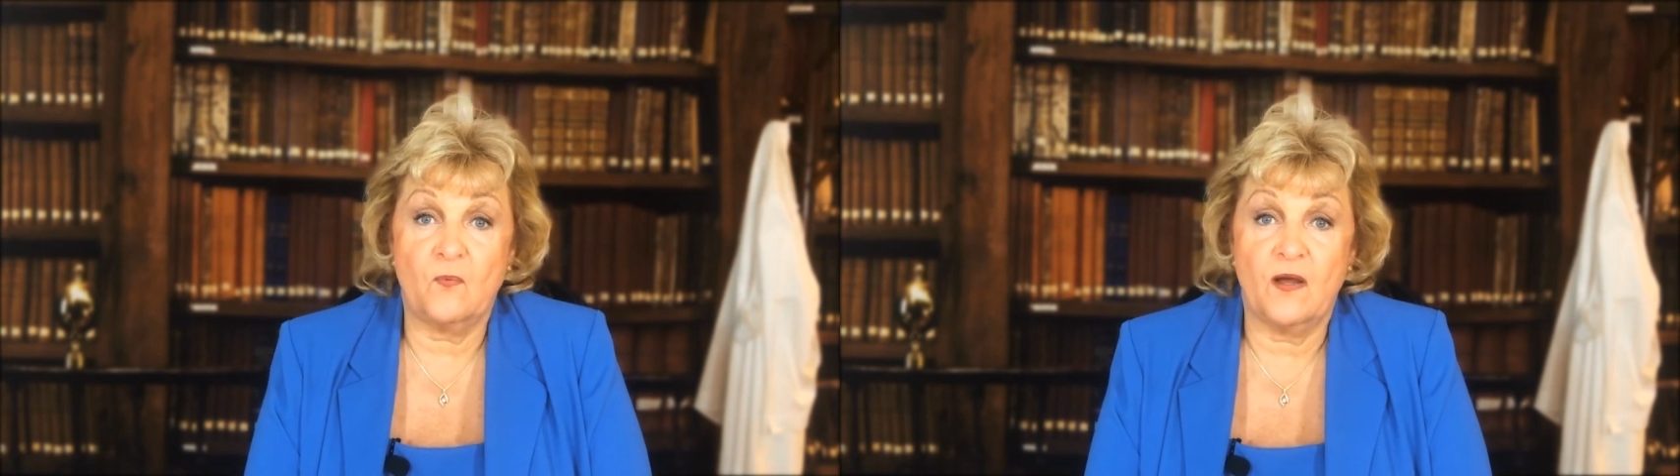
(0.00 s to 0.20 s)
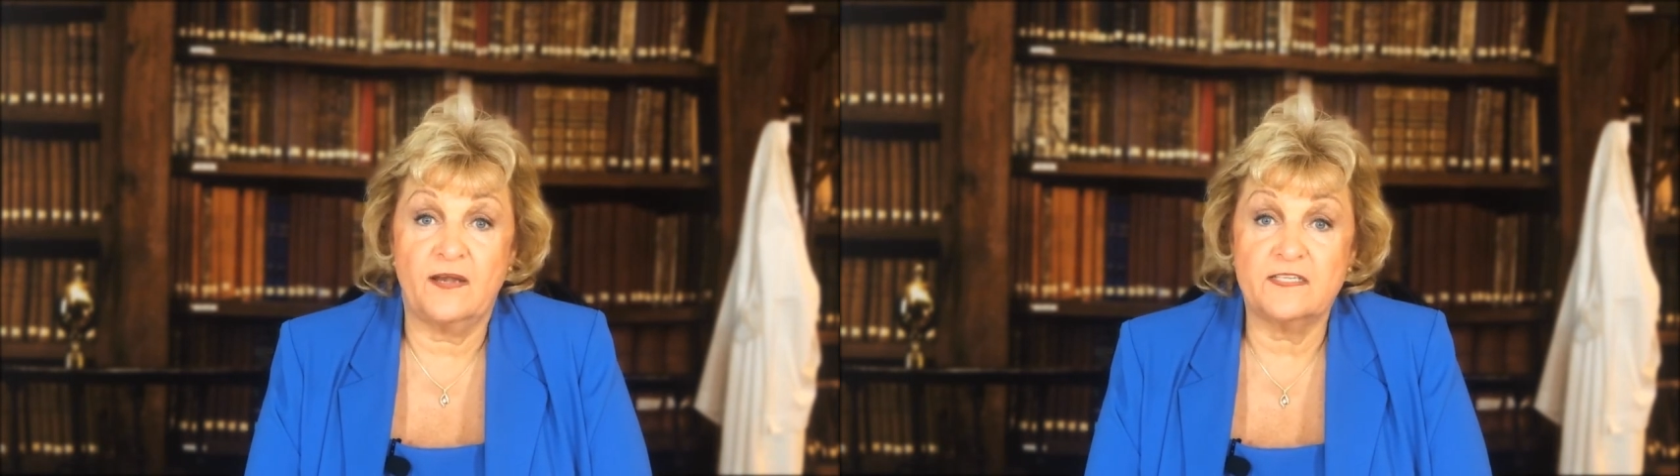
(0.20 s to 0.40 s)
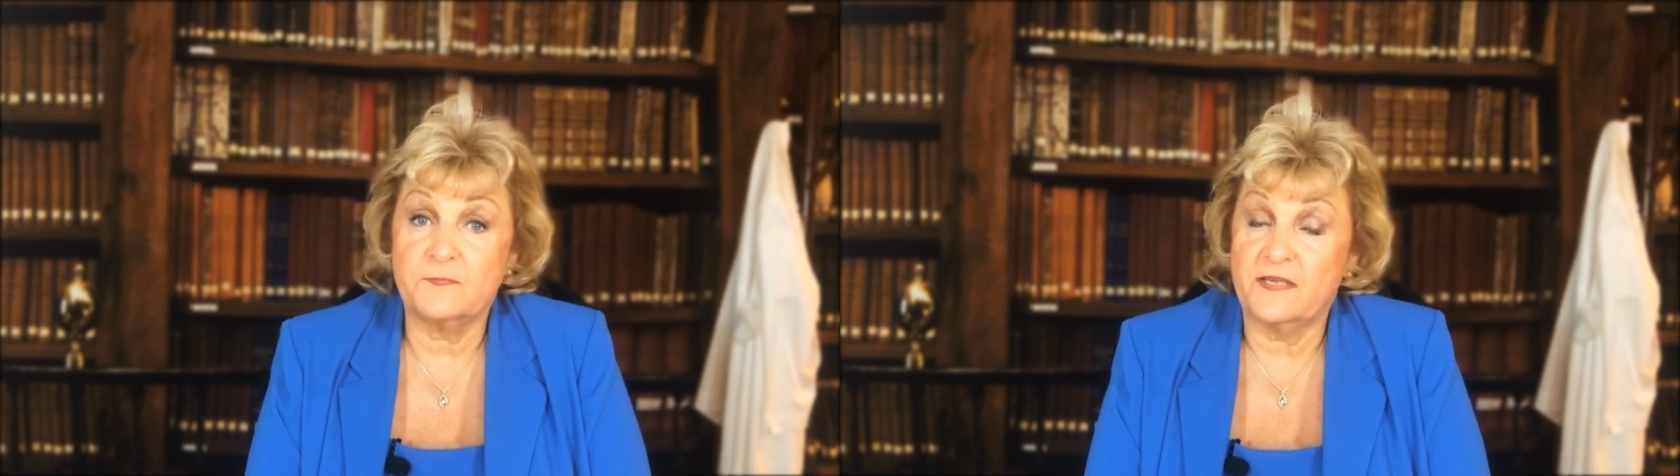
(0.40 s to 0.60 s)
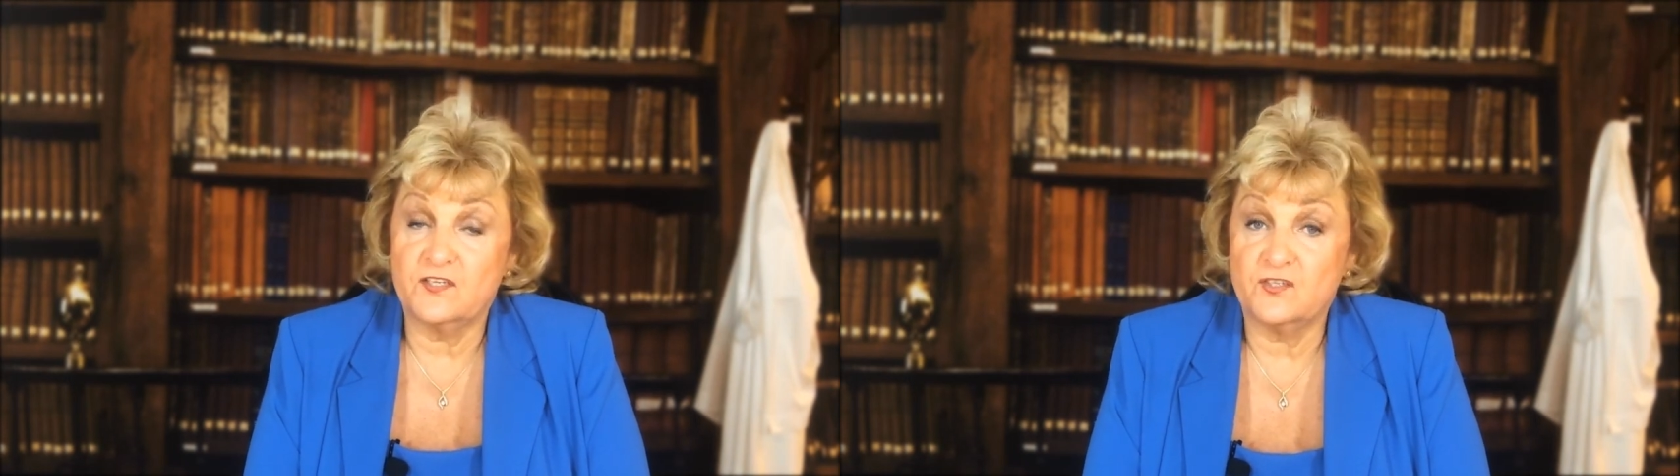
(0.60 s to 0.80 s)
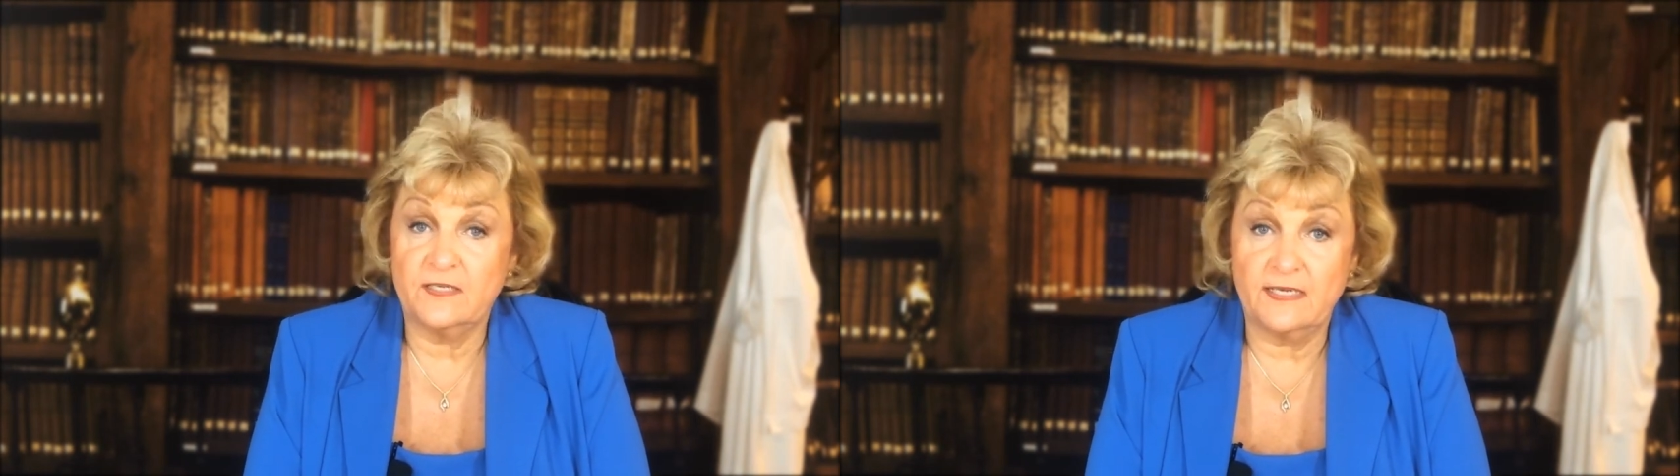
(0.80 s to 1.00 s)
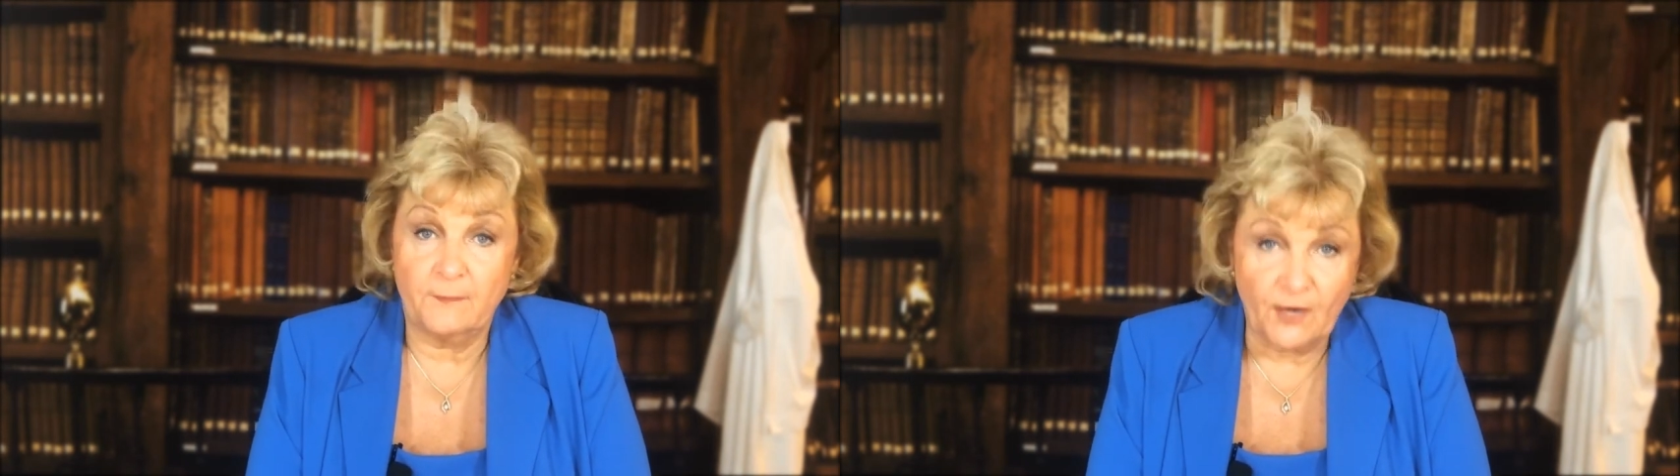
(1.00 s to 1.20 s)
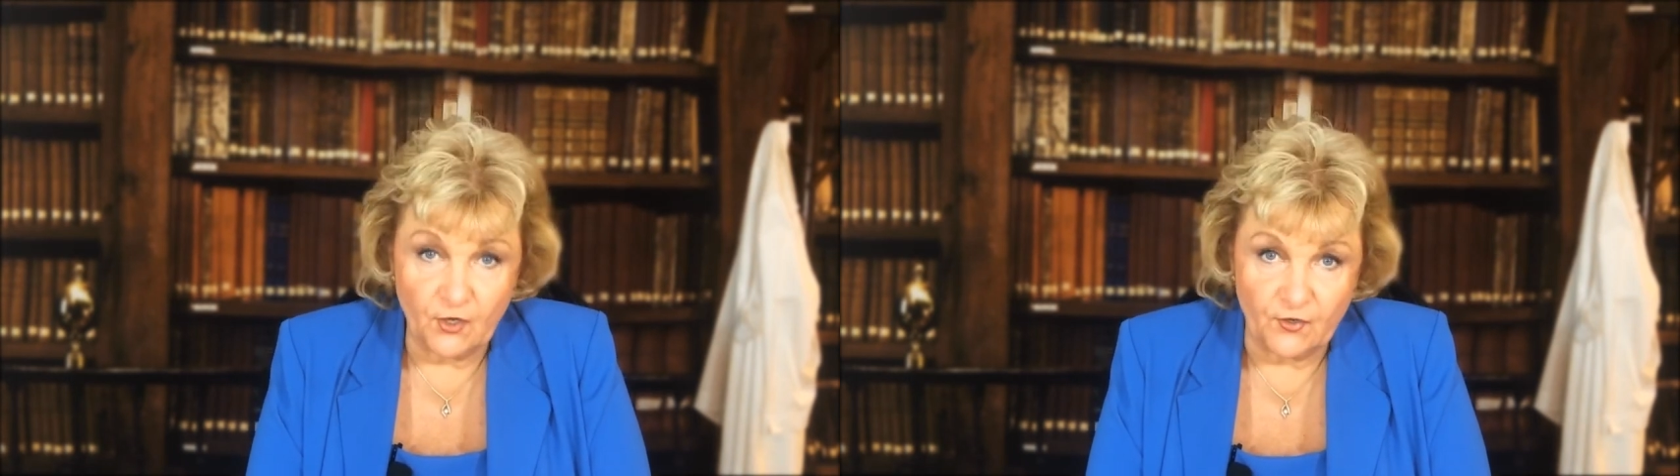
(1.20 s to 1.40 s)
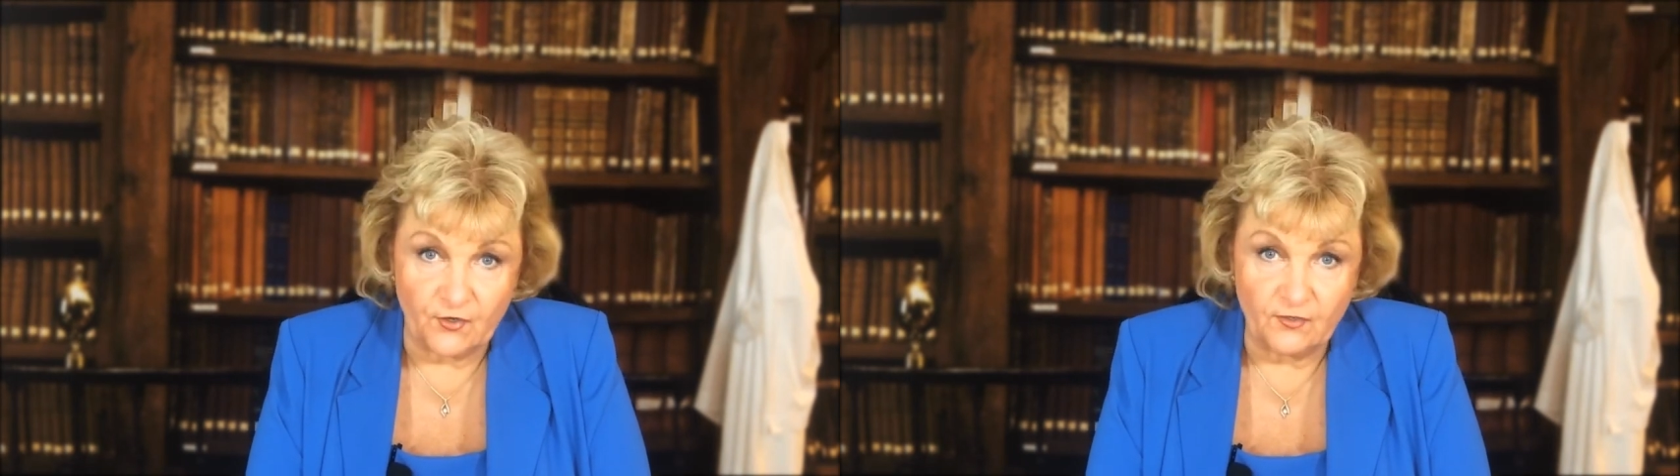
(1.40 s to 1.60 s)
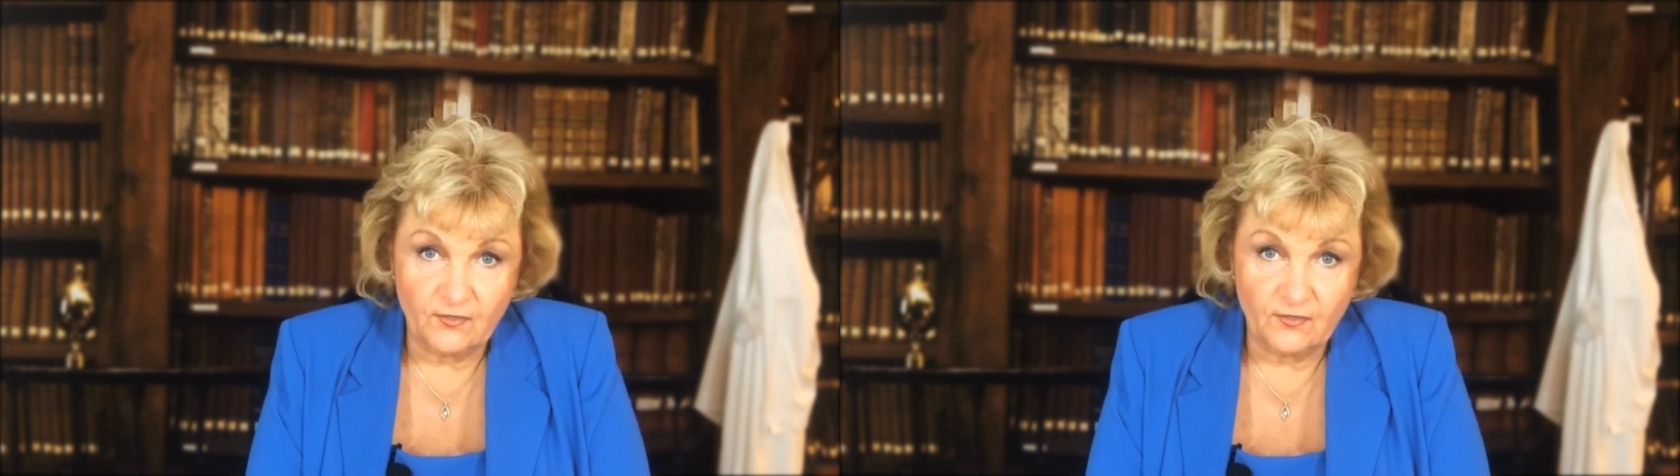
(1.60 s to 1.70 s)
one is because you need a partner.